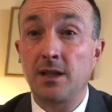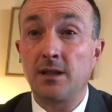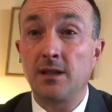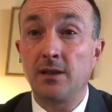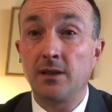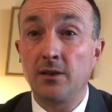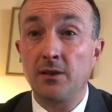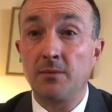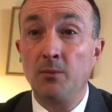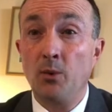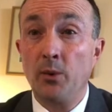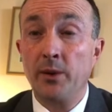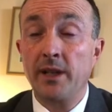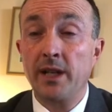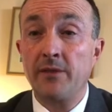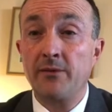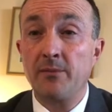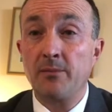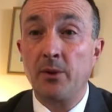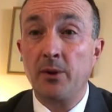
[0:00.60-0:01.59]
Good morning,
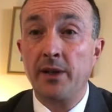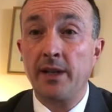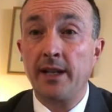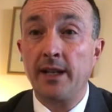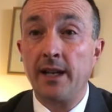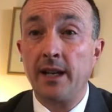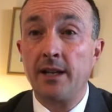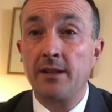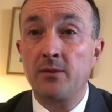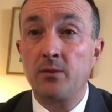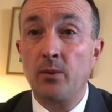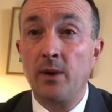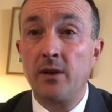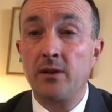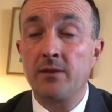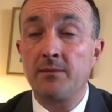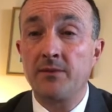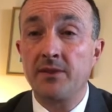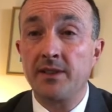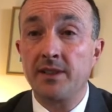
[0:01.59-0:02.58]
everybody, and
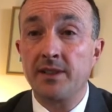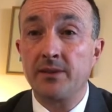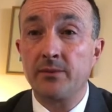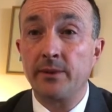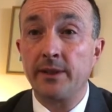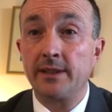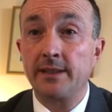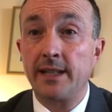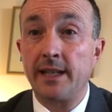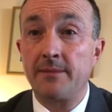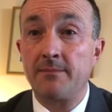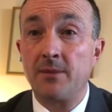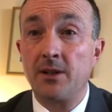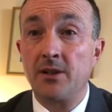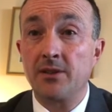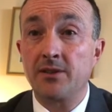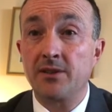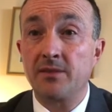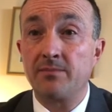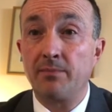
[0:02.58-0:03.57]
welcome to this week's
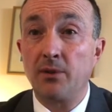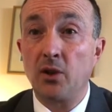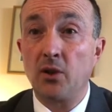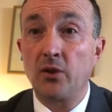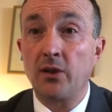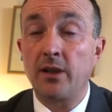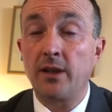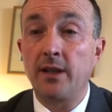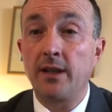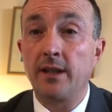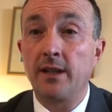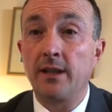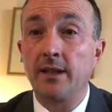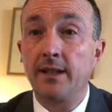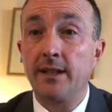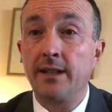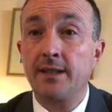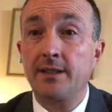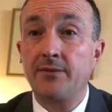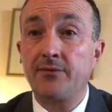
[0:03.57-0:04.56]
Headmaster's blog.
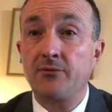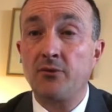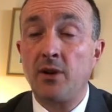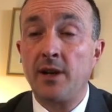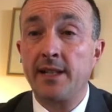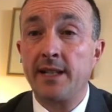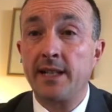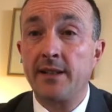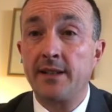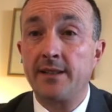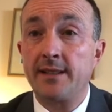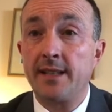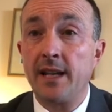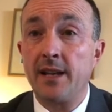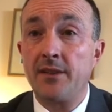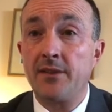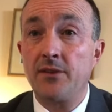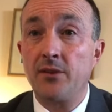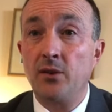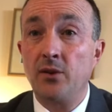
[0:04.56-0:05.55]
It's Friday, the
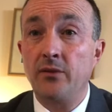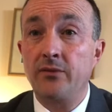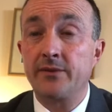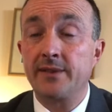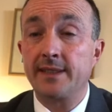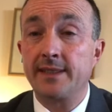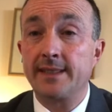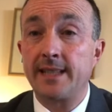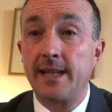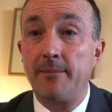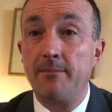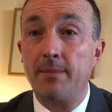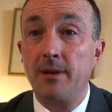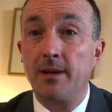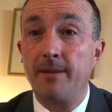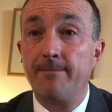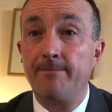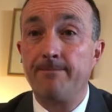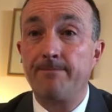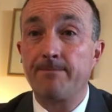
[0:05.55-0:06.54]
10th of
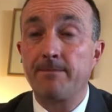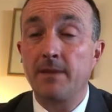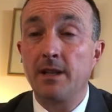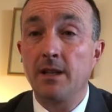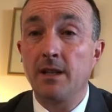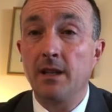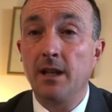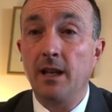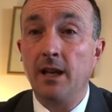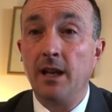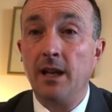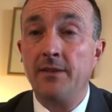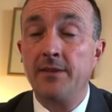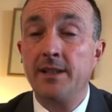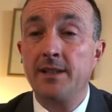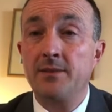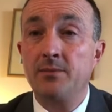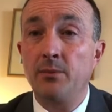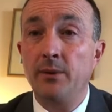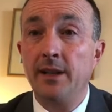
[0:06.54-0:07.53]
December, and
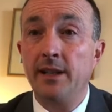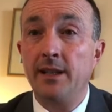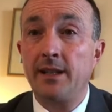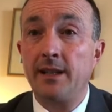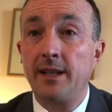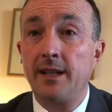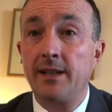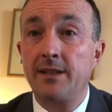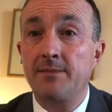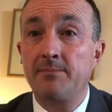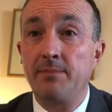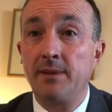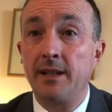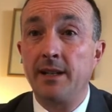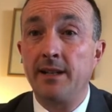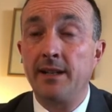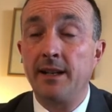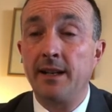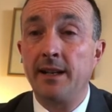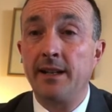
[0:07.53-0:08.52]
this week has
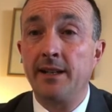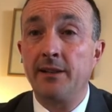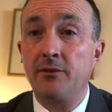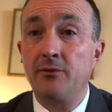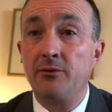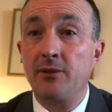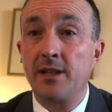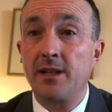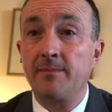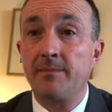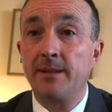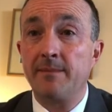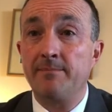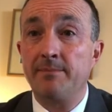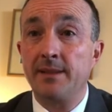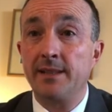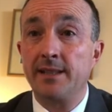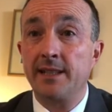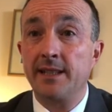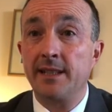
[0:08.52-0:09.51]
been an incredibly
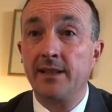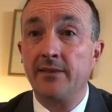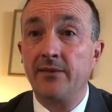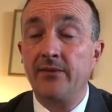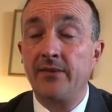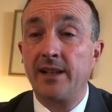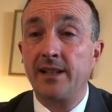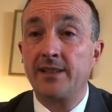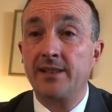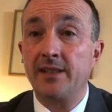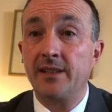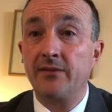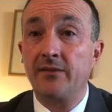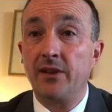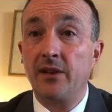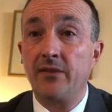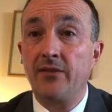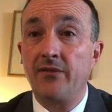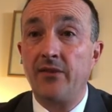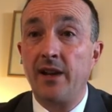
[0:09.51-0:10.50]
busy festive
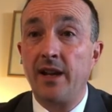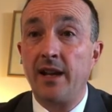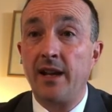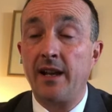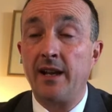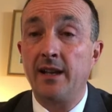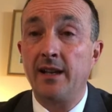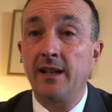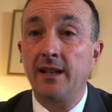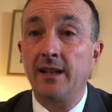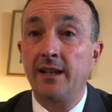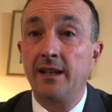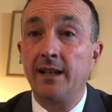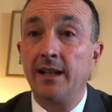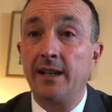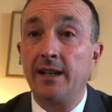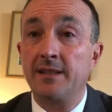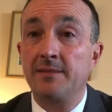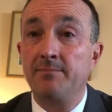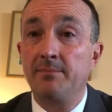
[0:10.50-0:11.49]
affair.
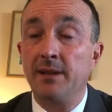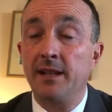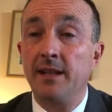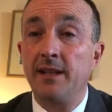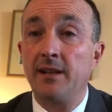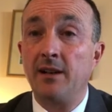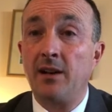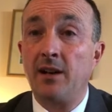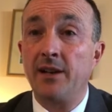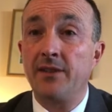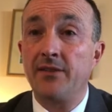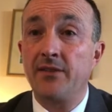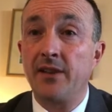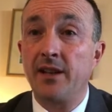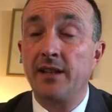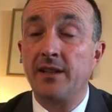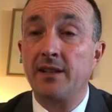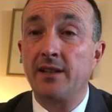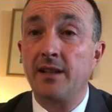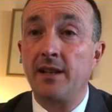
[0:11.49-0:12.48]
It has been, I
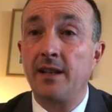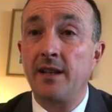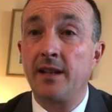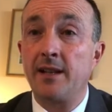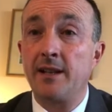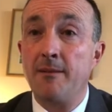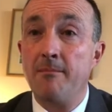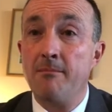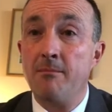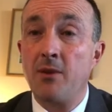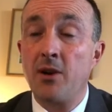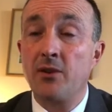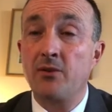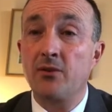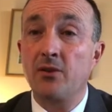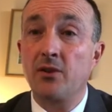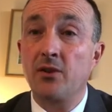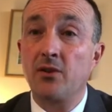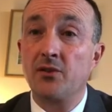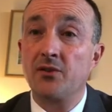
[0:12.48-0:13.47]
think, a
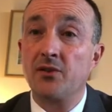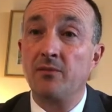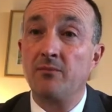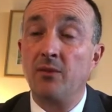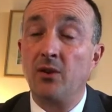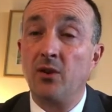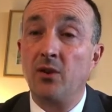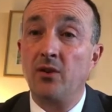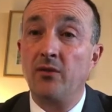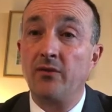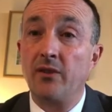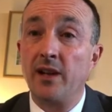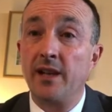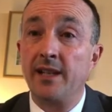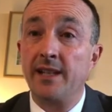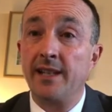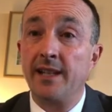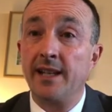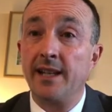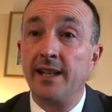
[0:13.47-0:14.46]
microcosm of a
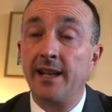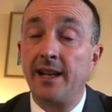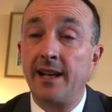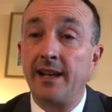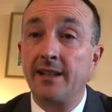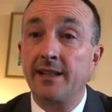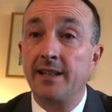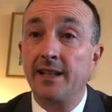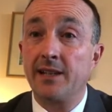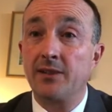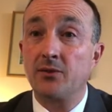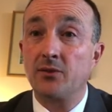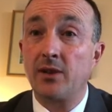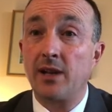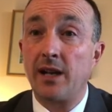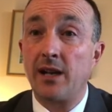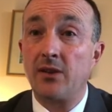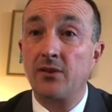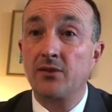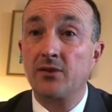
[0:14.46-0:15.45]
year at Kingswood
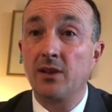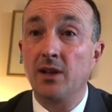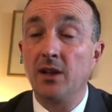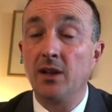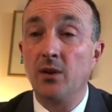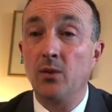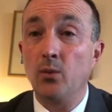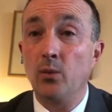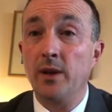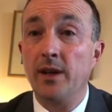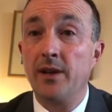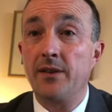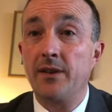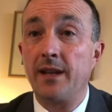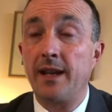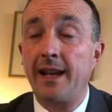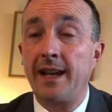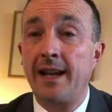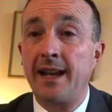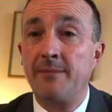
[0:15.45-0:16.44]
House with
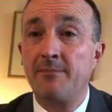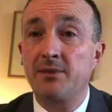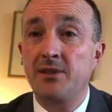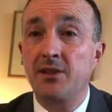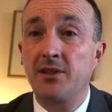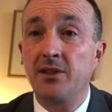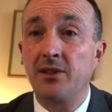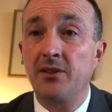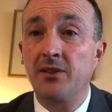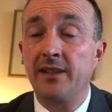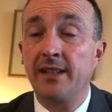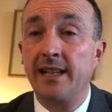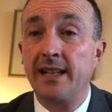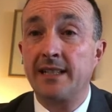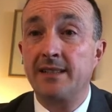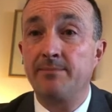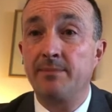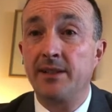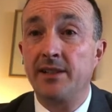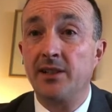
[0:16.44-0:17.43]
absolutely
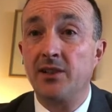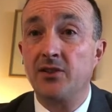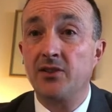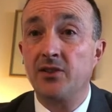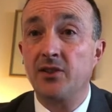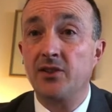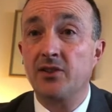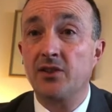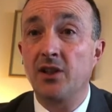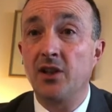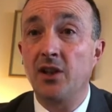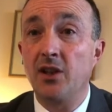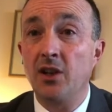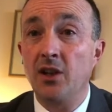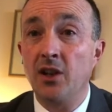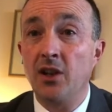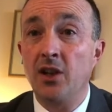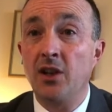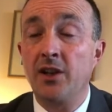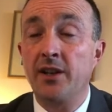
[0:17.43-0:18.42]
expeditious
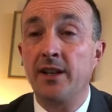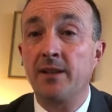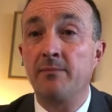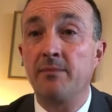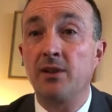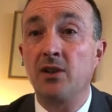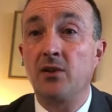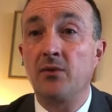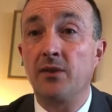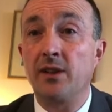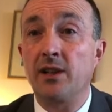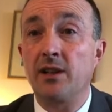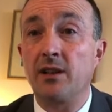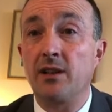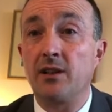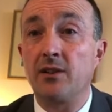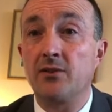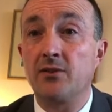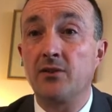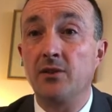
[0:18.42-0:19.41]
learning beyond the
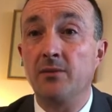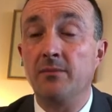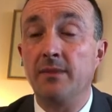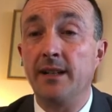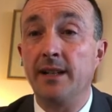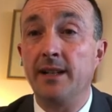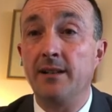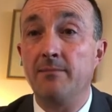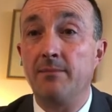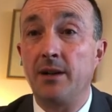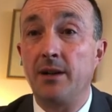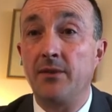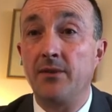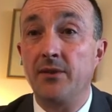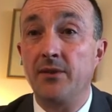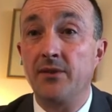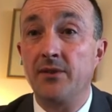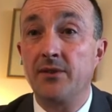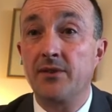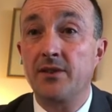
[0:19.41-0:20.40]
classroom in
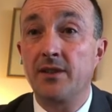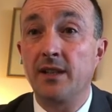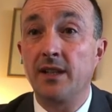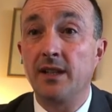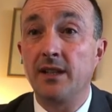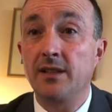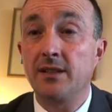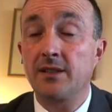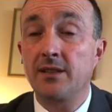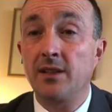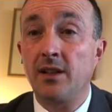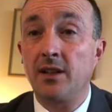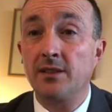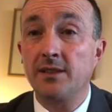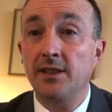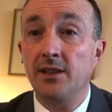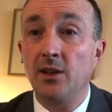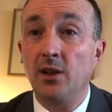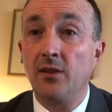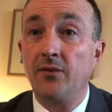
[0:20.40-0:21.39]
abundance.
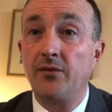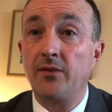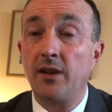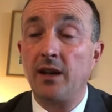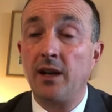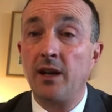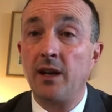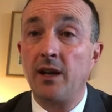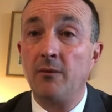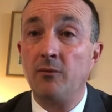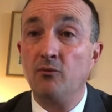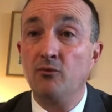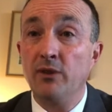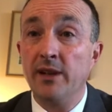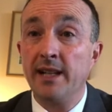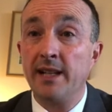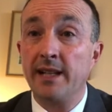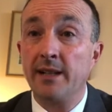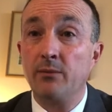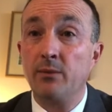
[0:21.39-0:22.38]
Starting off
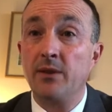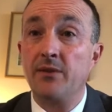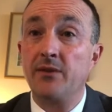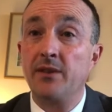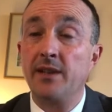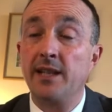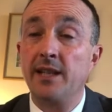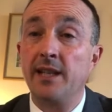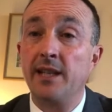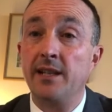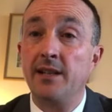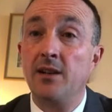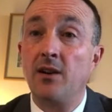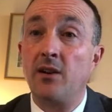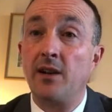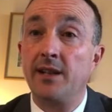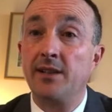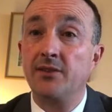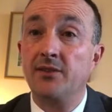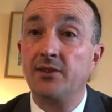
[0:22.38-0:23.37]
really with the Year
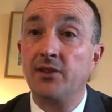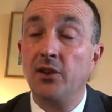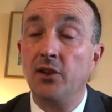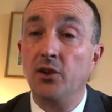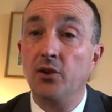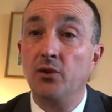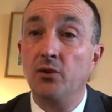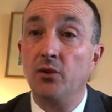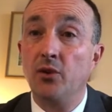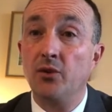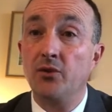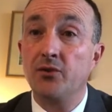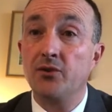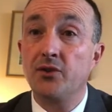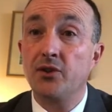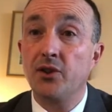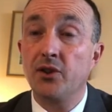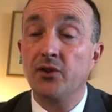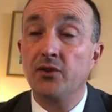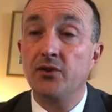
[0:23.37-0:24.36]
9s, who on
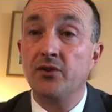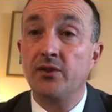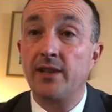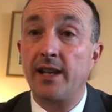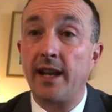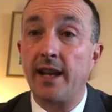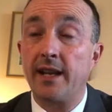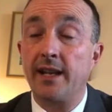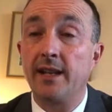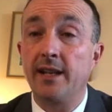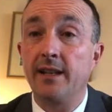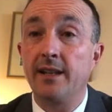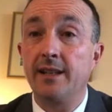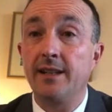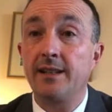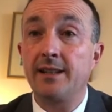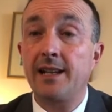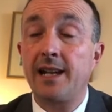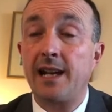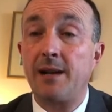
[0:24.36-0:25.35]
Tuesday
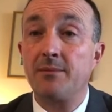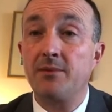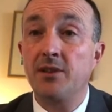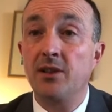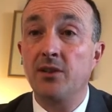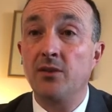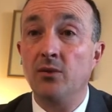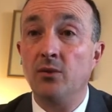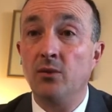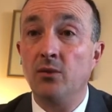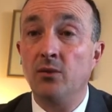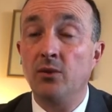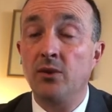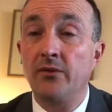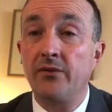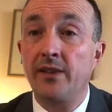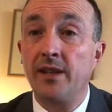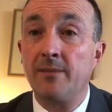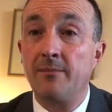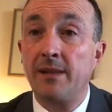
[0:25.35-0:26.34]
captured all
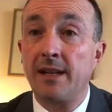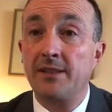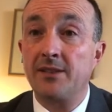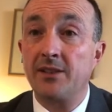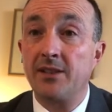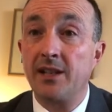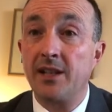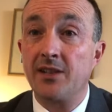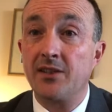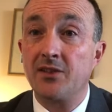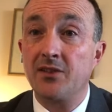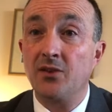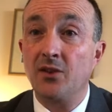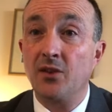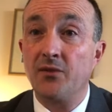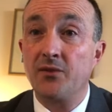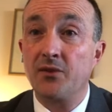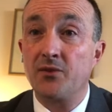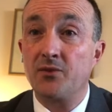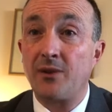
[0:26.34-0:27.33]
of the imagination
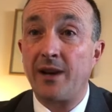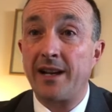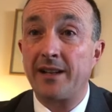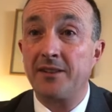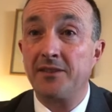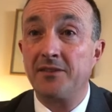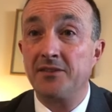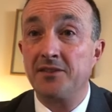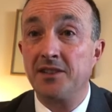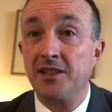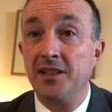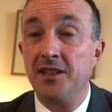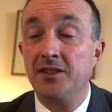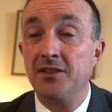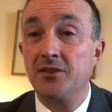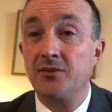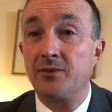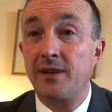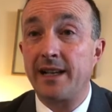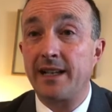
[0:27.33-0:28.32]
of the Dragons in
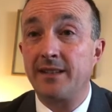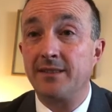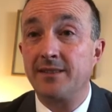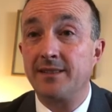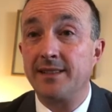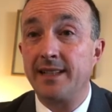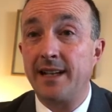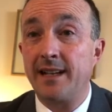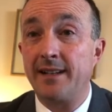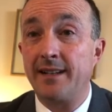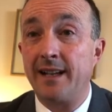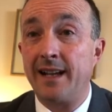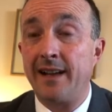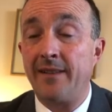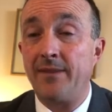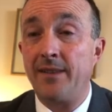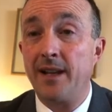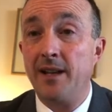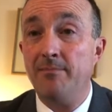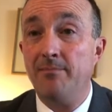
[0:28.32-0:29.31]
the Dragon's Den
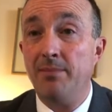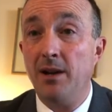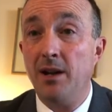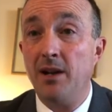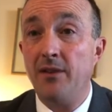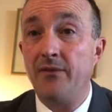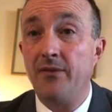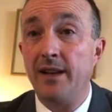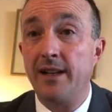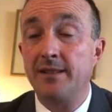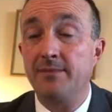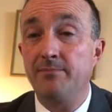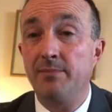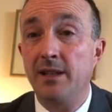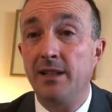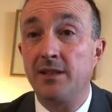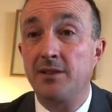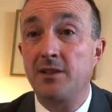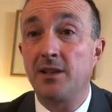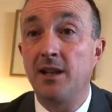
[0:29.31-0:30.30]
at their perfect
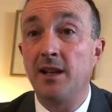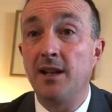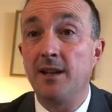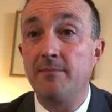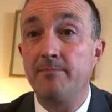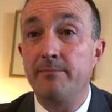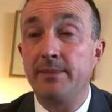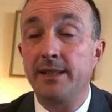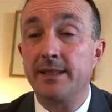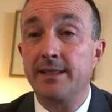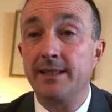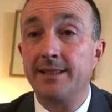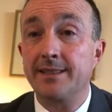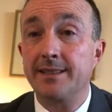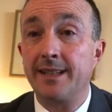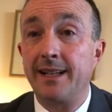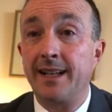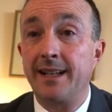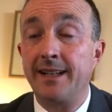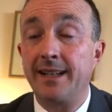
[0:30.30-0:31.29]
pitch
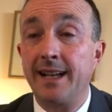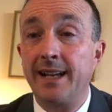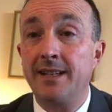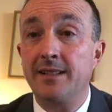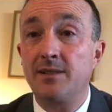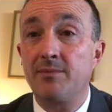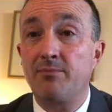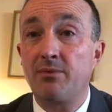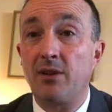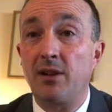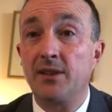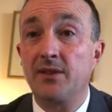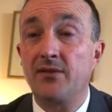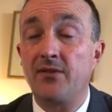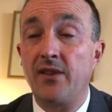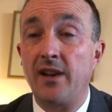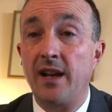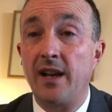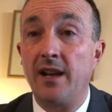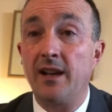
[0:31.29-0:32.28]
business and enterprise
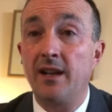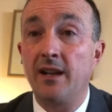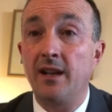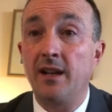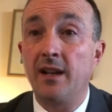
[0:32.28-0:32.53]
fair.